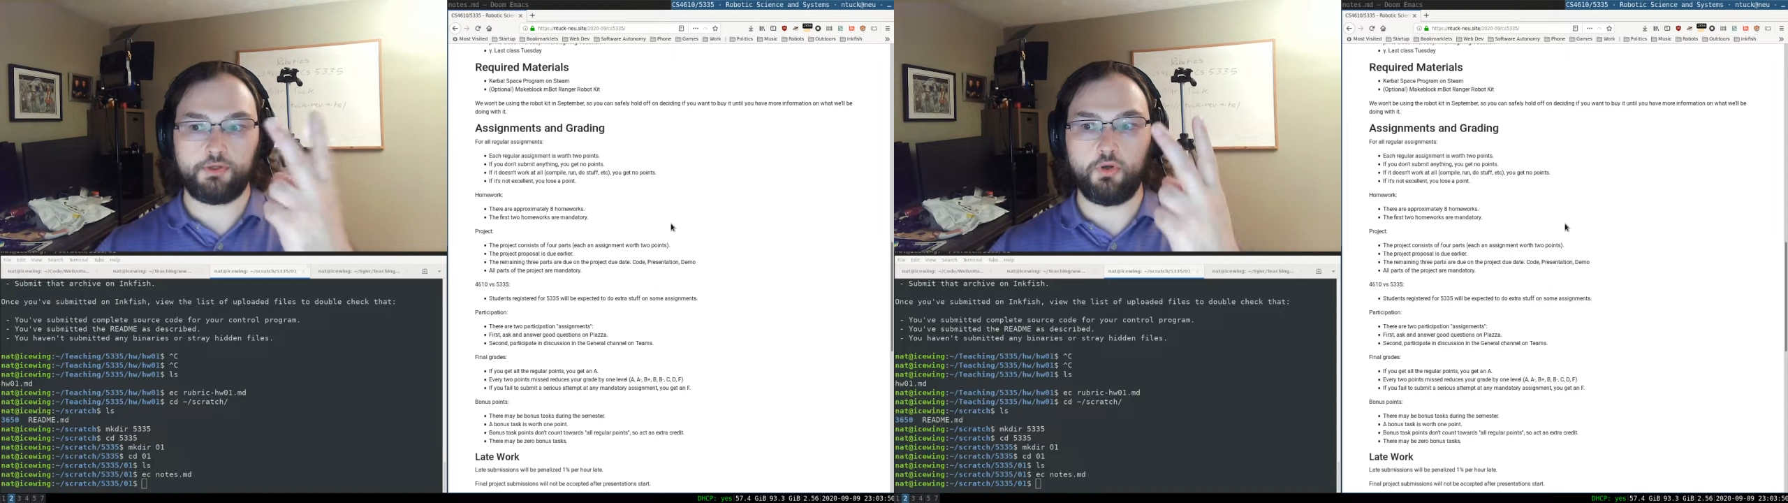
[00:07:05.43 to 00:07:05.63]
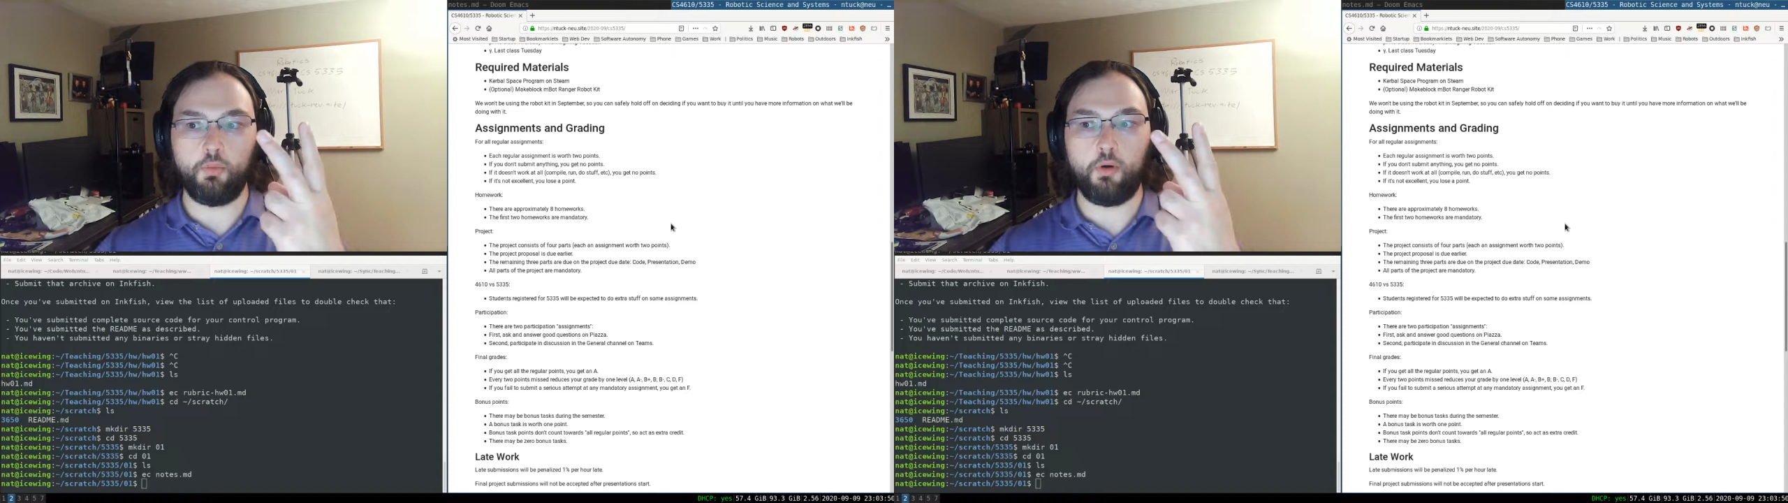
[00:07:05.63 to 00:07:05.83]

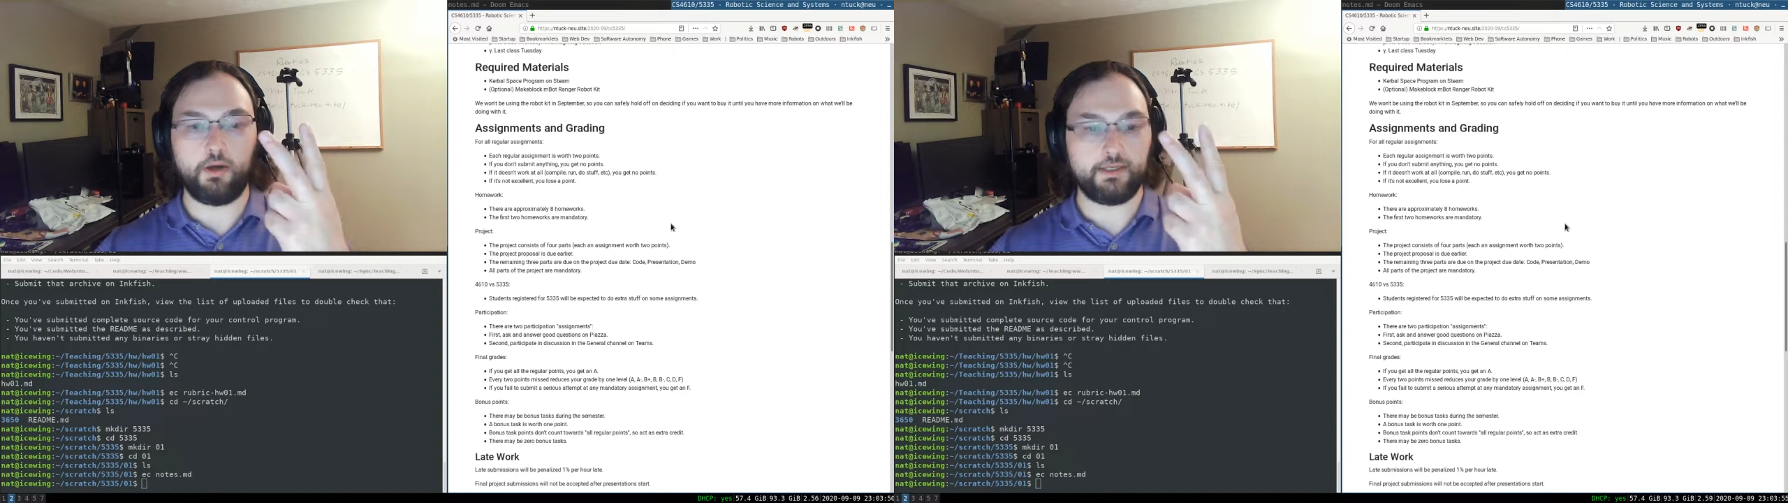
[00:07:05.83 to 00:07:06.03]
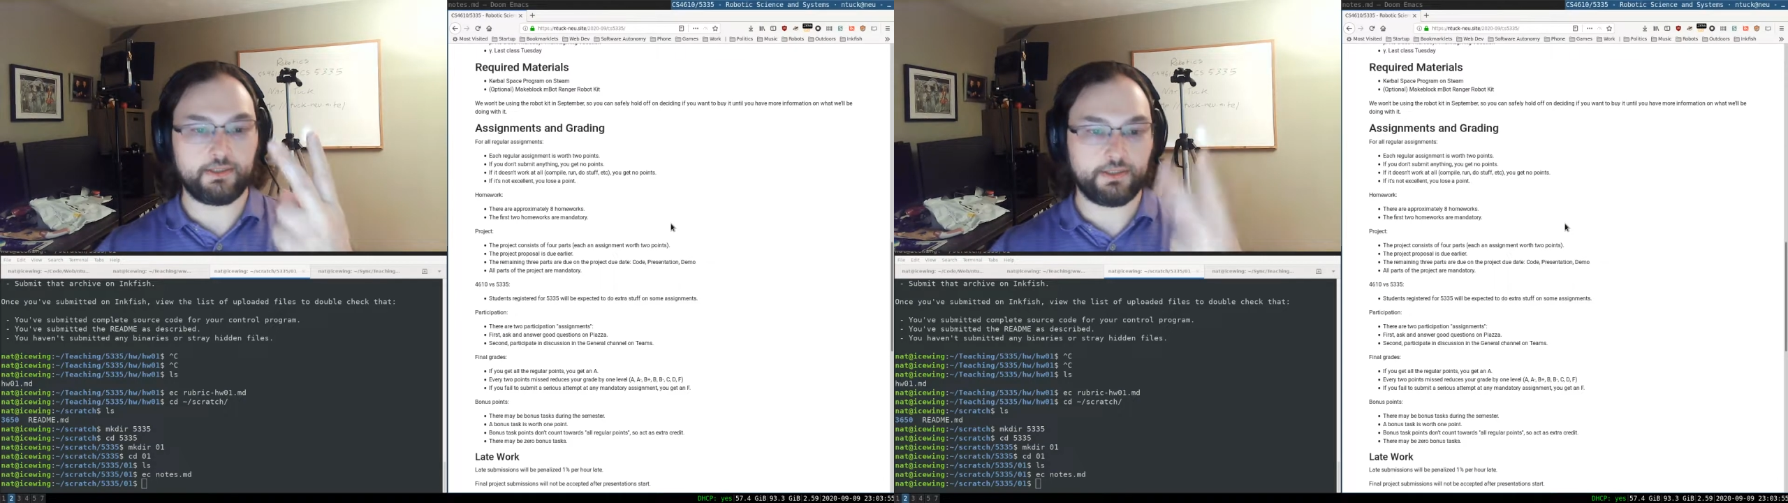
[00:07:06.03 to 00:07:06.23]
2
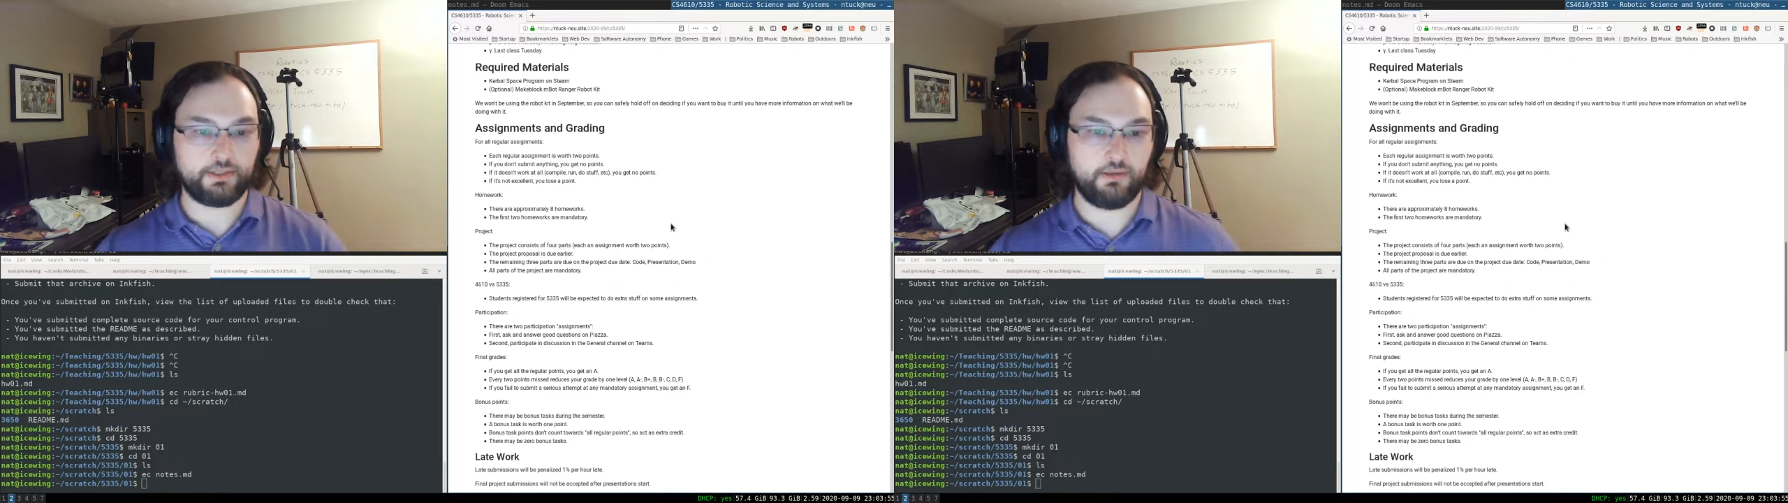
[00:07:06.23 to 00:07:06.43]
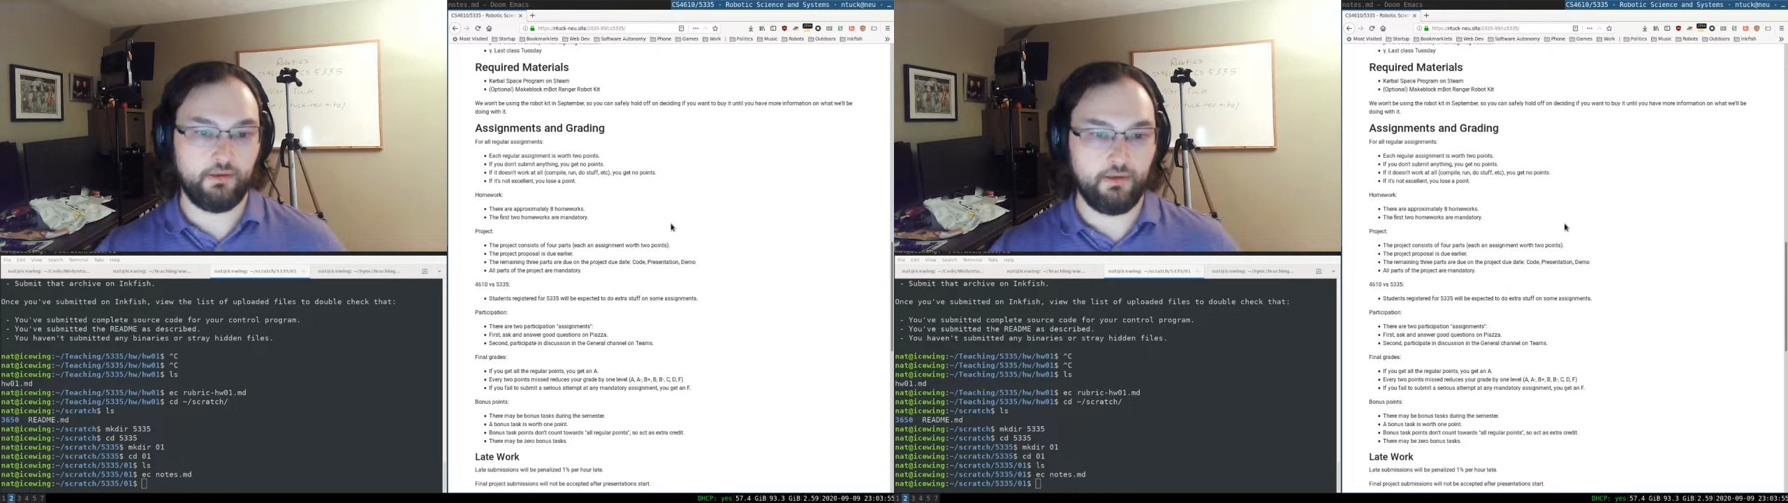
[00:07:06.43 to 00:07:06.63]
points.